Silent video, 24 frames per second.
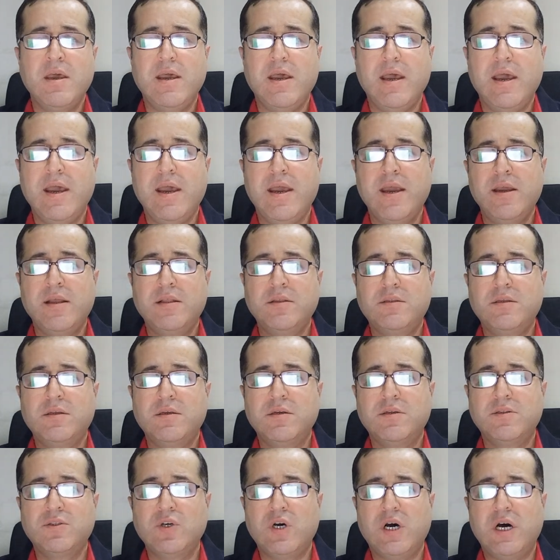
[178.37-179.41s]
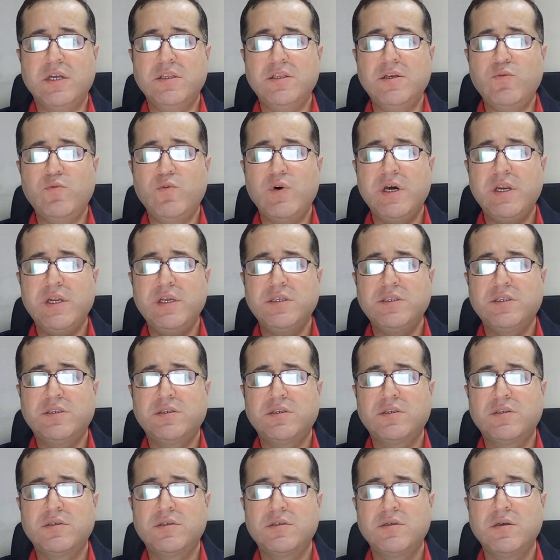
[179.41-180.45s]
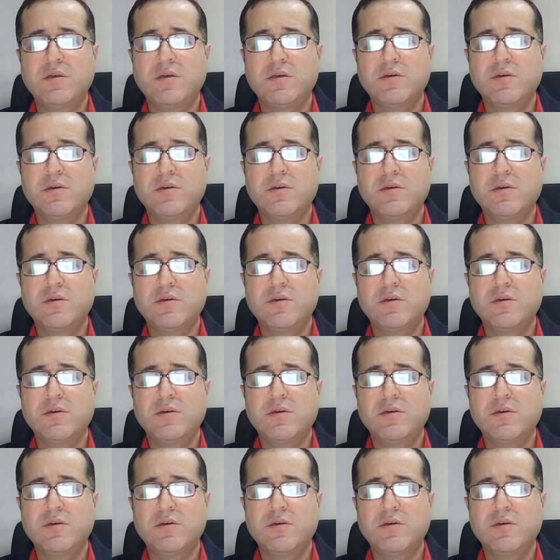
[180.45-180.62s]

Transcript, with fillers: And the other one is